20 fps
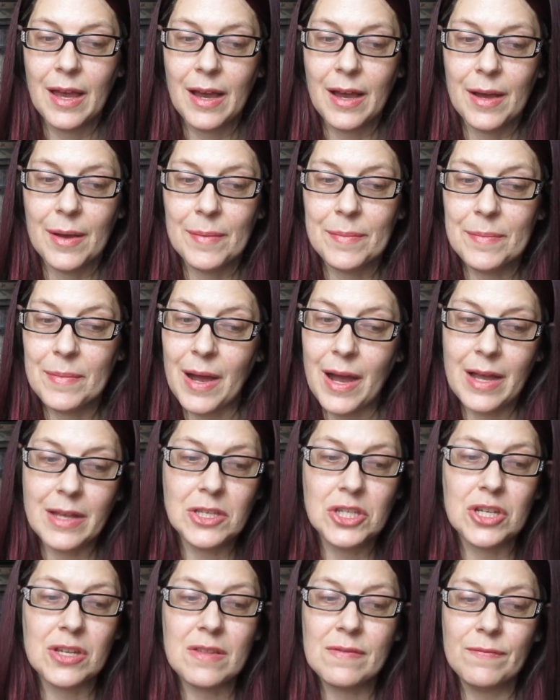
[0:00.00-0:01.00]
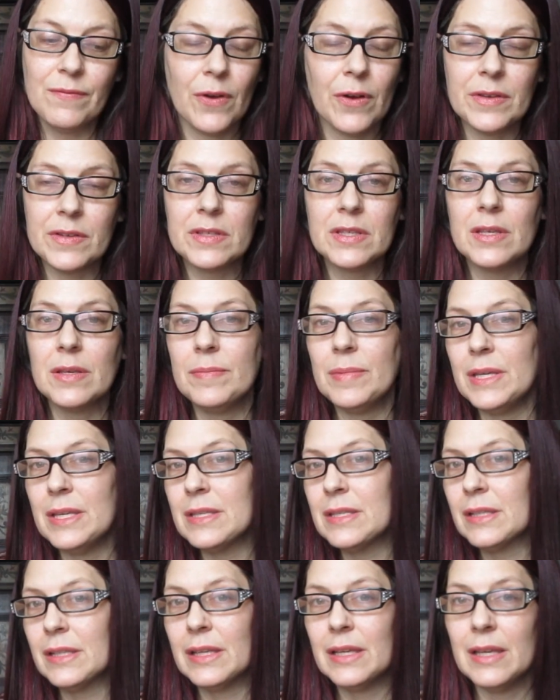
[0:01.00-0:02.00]
Um, I just fall asleep
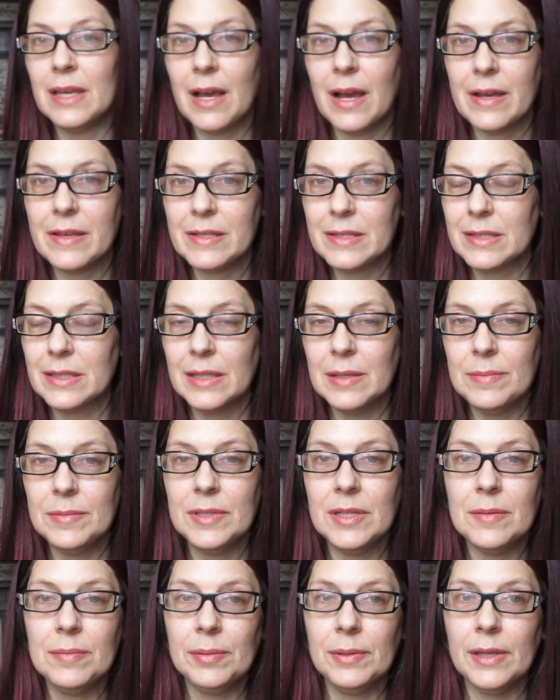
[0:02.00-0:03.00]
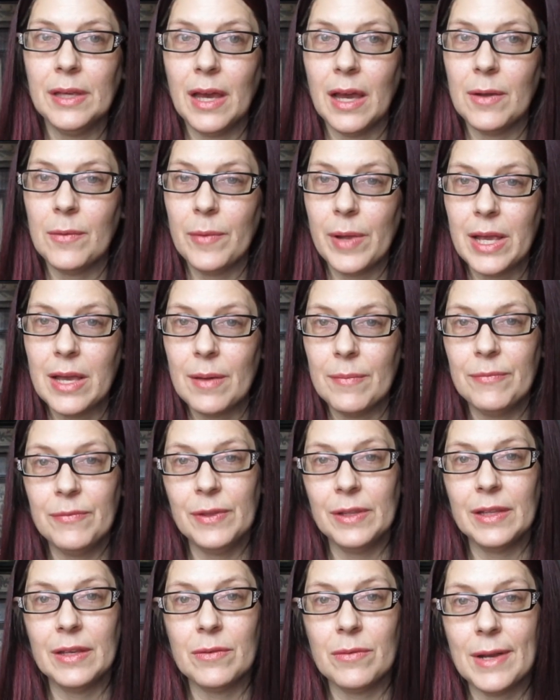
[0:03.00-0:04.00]
easily. I sleep deeply. I wake up
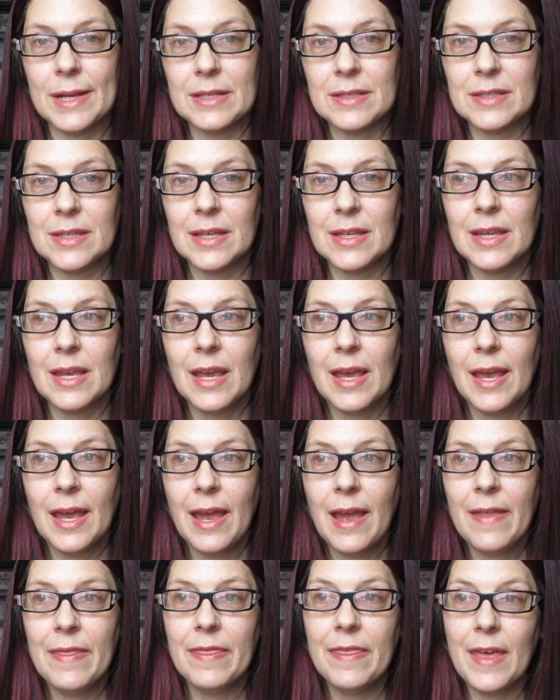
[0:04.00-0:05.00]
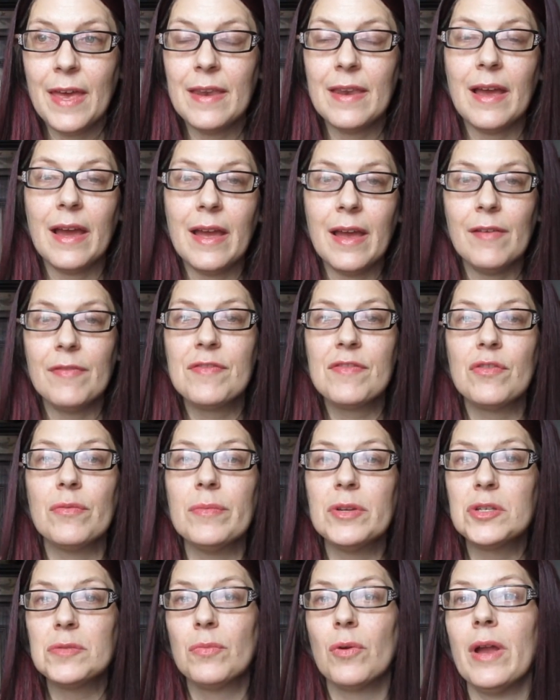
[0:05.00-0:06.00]
feeling rested. And then I have so
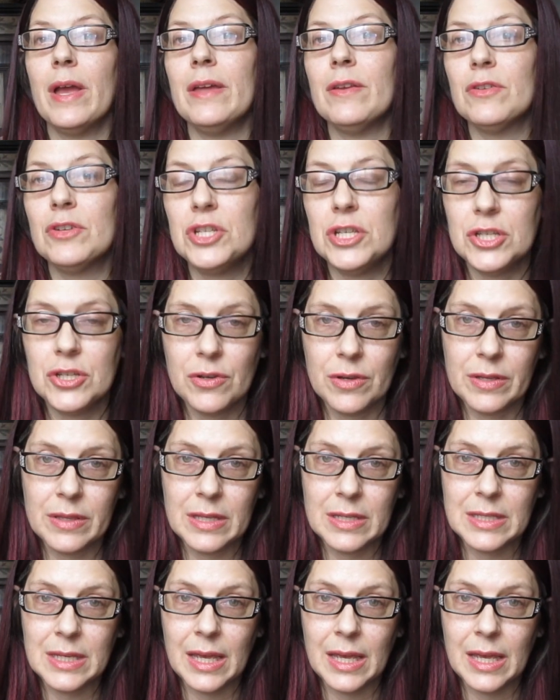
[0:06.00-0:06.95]
much more energy during the